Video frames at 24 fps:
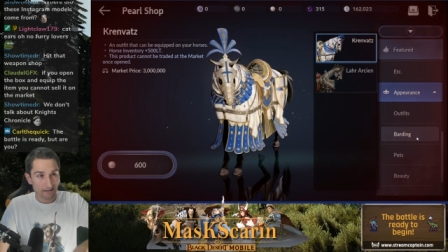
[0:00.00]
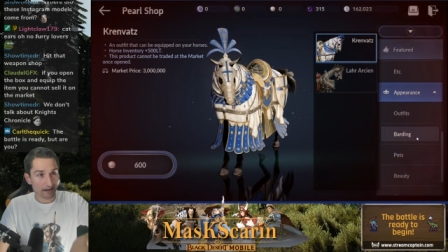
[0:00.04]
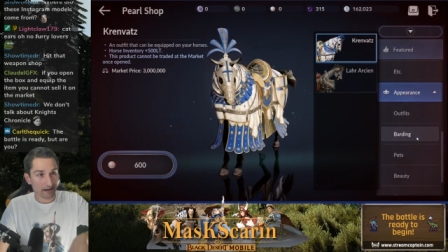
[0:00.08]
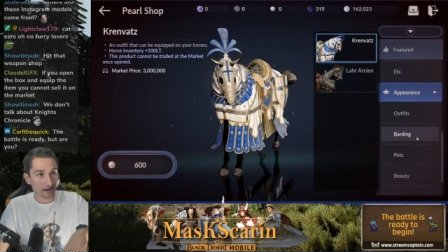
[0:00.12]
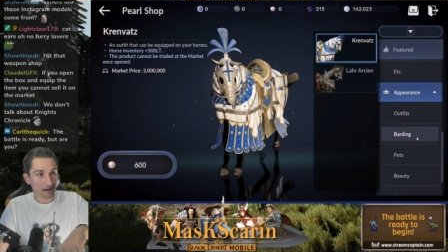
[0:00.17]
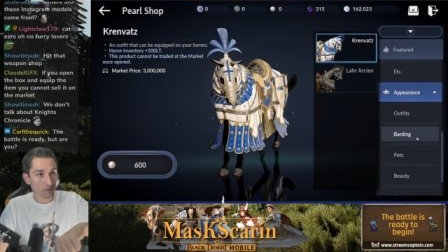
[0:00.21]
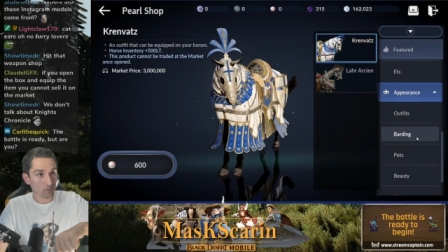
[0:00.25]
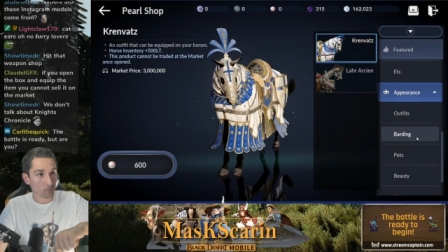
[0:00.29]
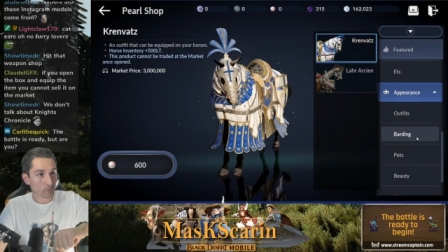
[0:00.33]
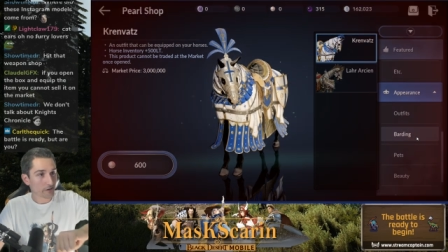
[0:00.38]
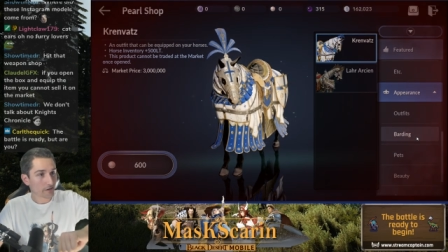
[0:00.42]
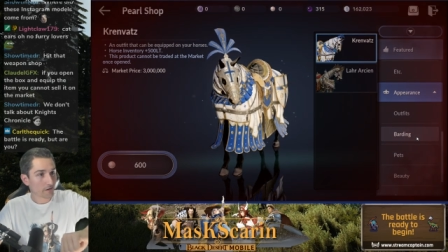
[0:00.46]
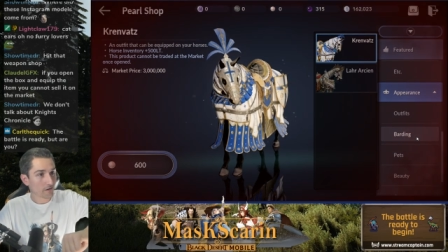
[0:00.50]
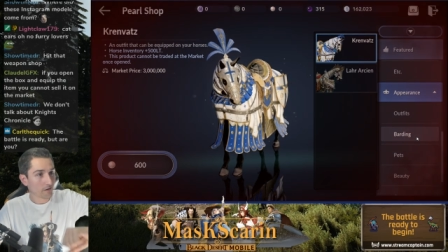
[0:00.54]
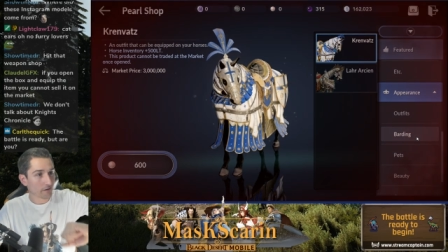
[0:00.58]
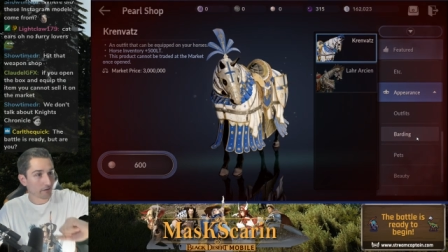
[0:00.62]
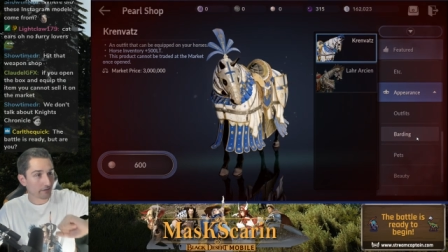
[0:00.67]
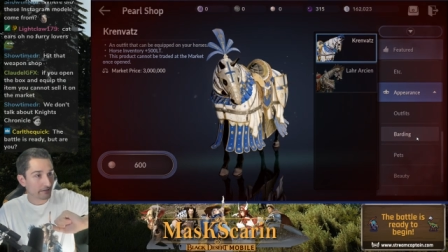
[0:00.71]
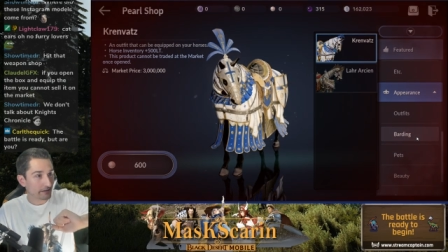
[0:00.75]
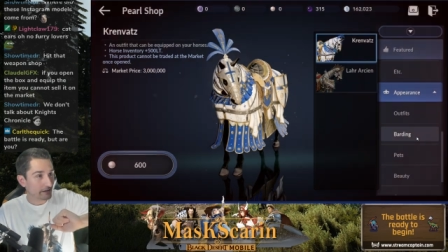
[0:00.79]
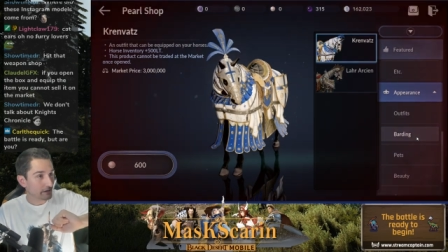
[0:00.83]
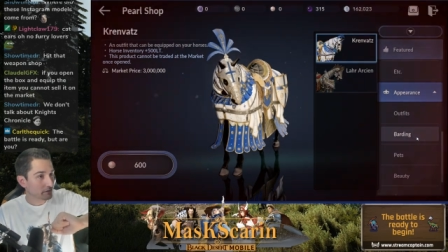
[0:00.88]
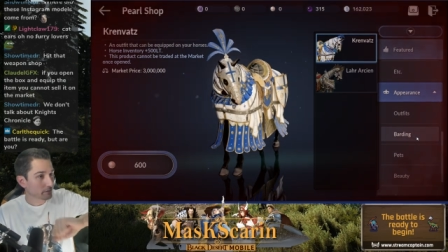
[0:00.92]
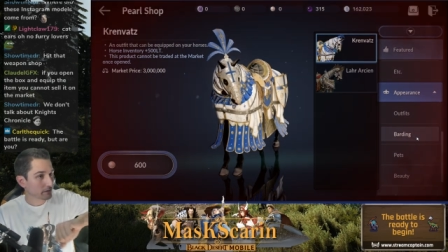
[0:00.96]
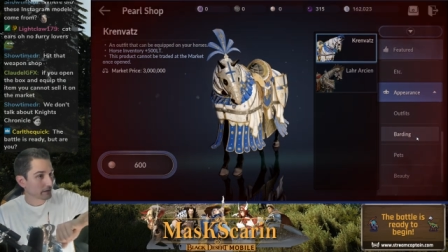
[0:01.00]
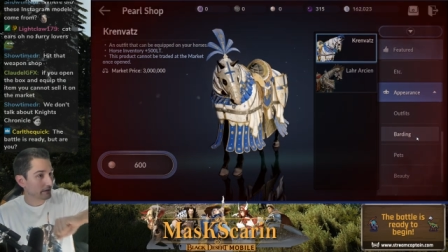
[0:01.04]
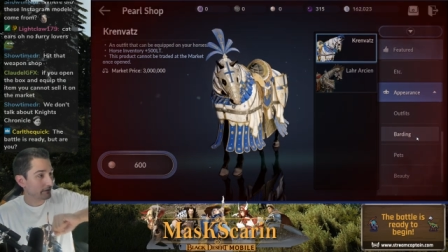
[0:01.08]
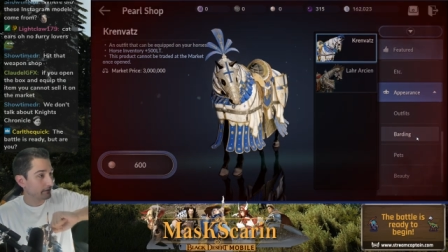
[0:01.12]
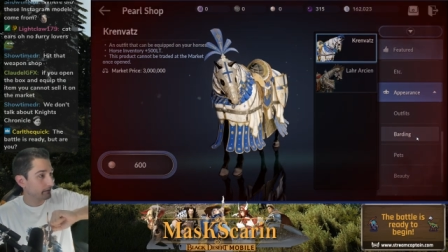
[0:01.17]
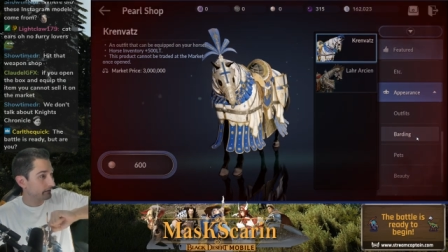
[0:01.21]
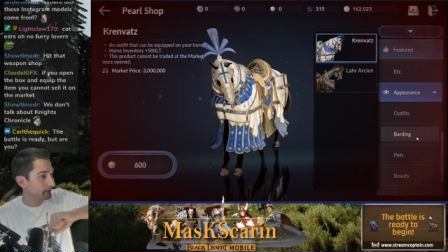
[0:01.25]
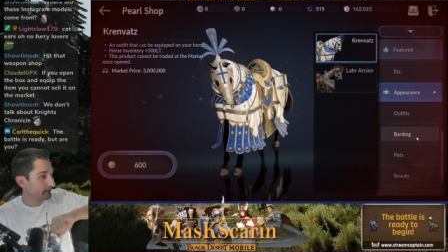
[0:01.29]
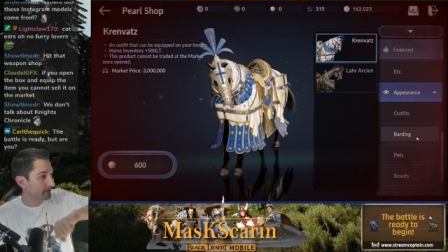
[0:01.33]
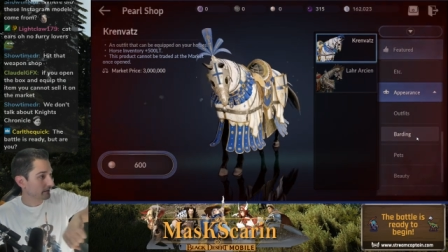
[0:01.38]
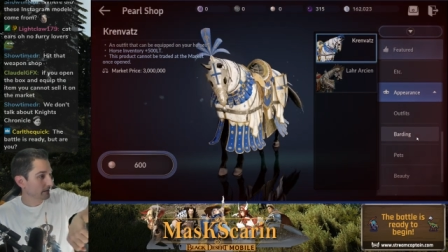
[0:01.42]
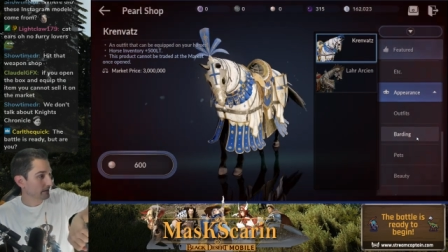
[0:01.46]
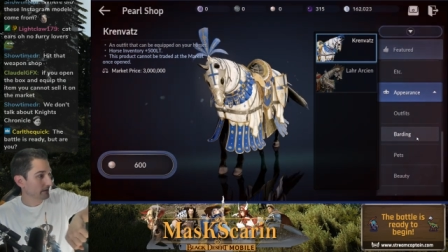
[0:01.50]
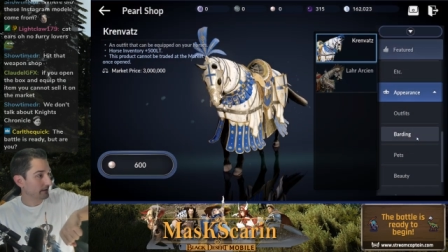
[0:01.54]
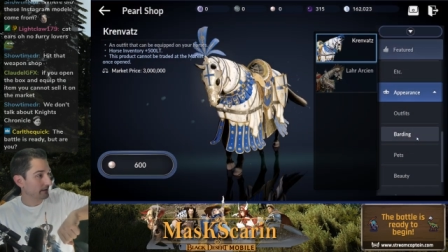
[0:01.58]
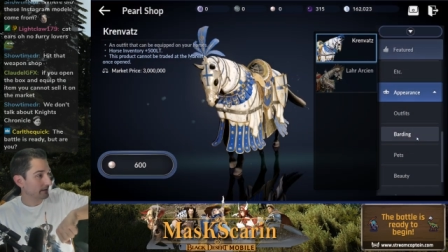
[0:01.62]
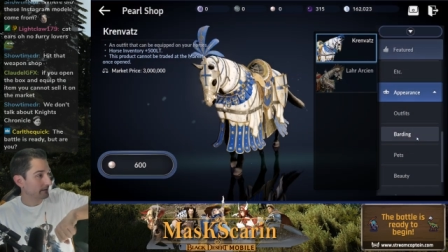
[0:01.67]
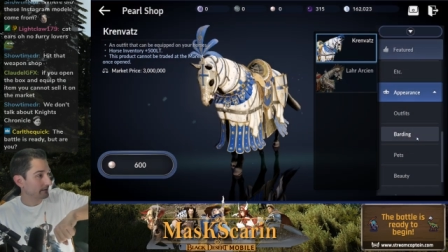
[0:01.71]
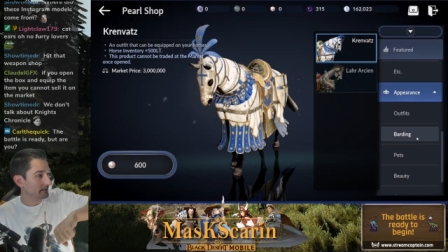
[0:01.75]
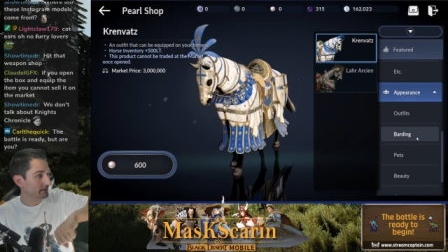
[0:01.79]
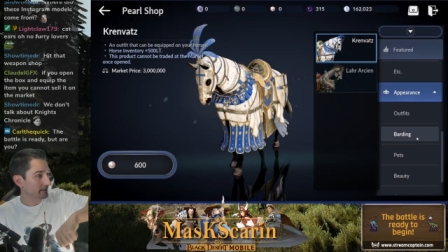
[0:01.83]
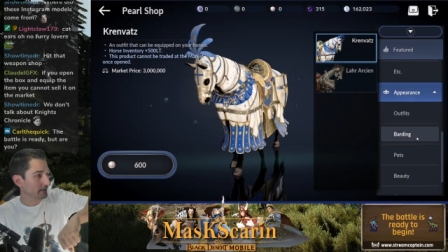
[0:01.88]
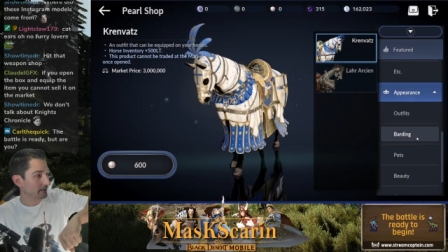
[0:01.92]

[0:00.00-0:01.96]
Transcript: Uh, we are nearing uh, the,